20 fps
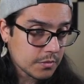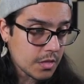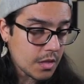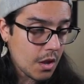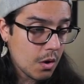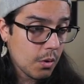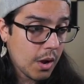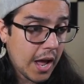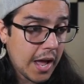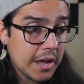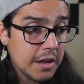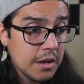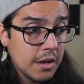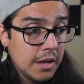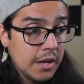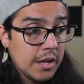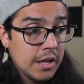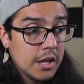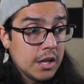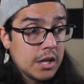Okay.
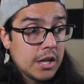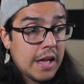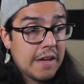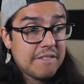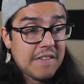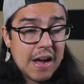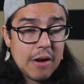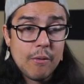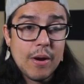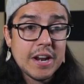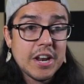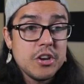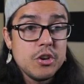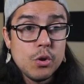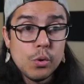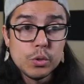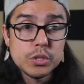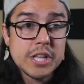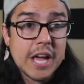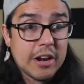If I read a
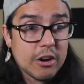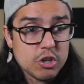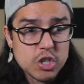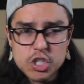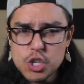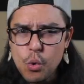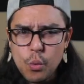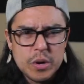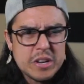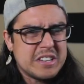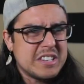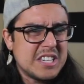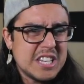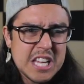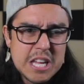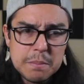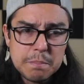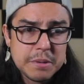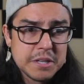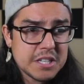newsletter just going
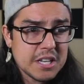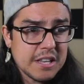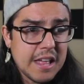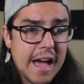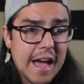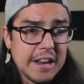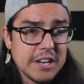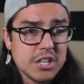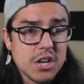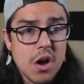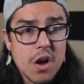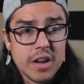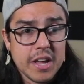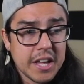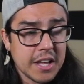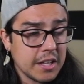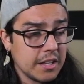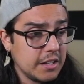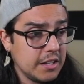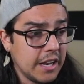deep into that and
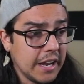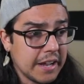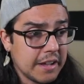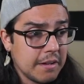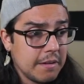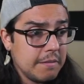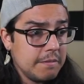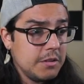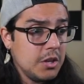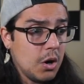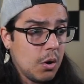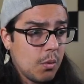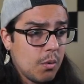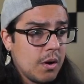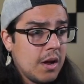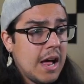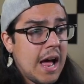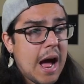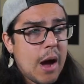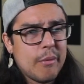talking like,
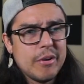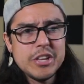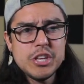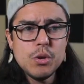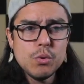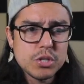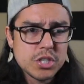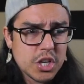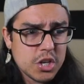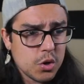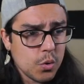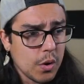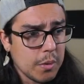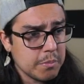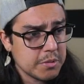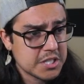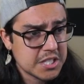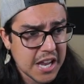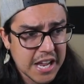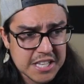how I used to do it,
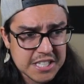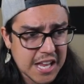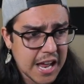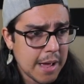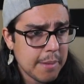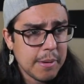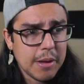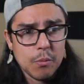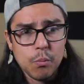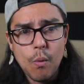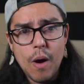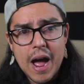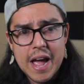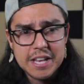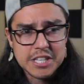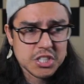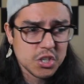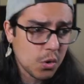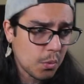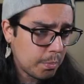mistakes that I made, why
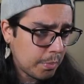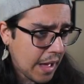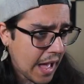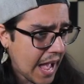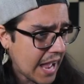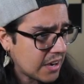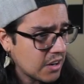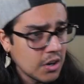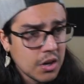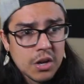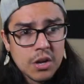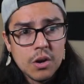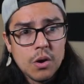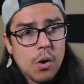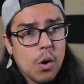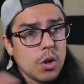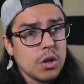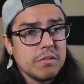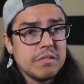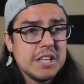it's so bad,
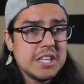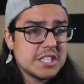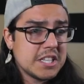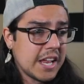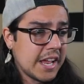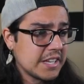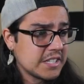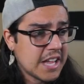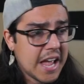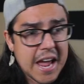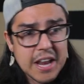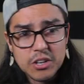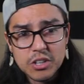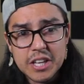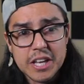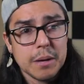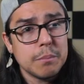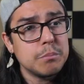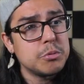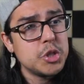all of these things,
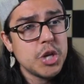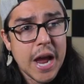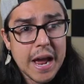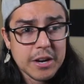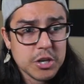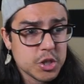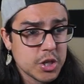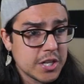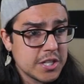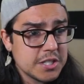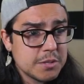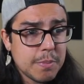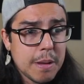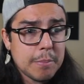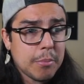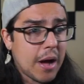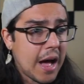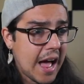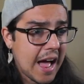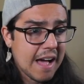handling objections
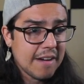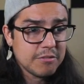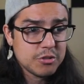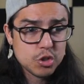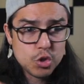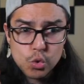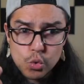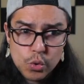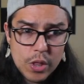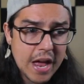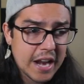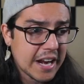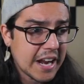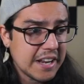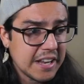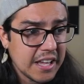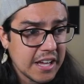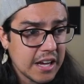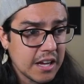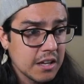people have to that
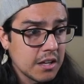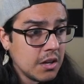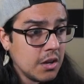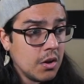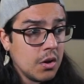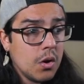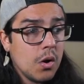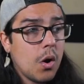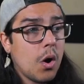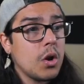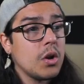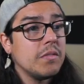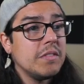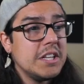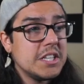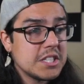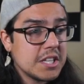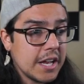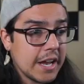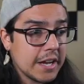idea, all of these
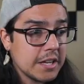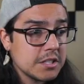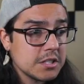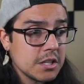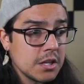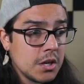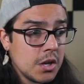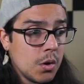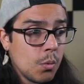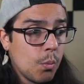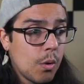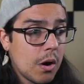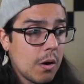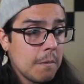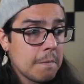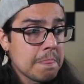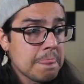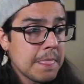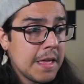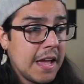things. Well,
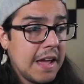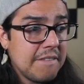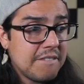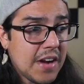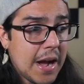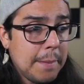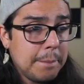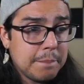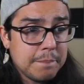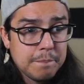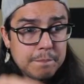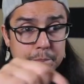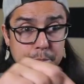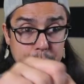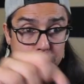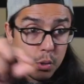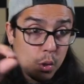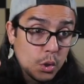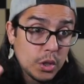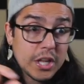if I'm
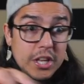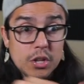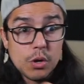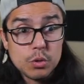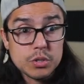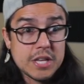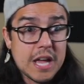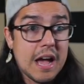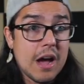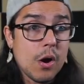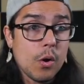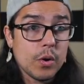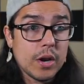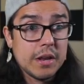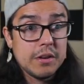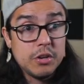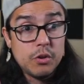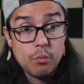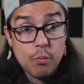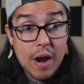pulling those out
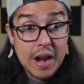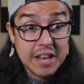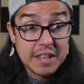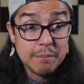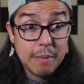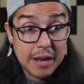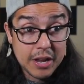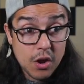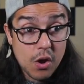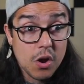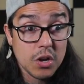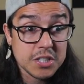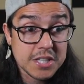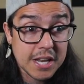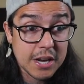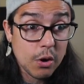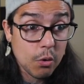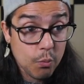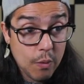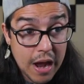and writing my content
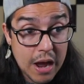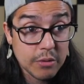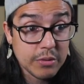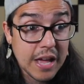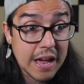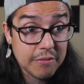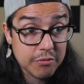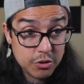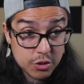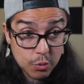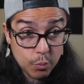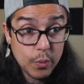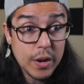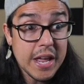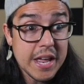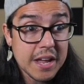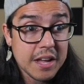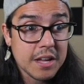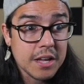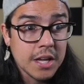around that for the
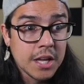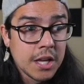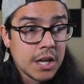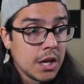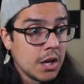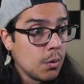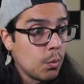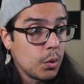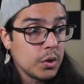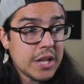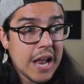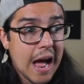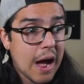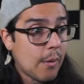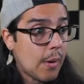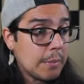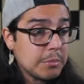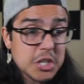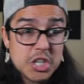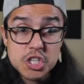week, well, now
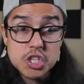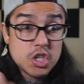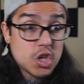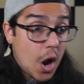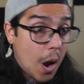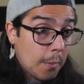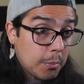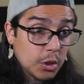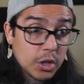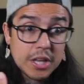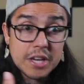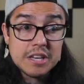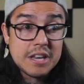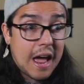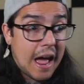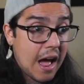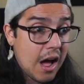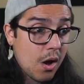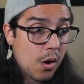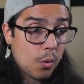I'm just doubling
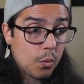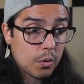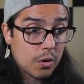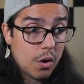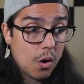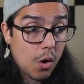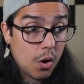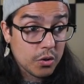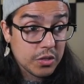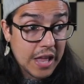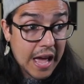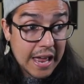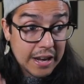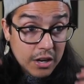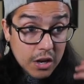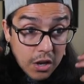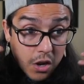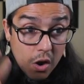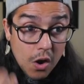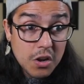down on that
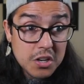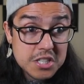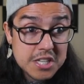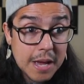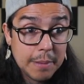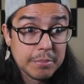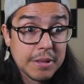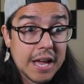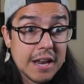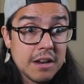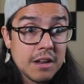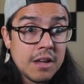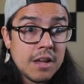concept that,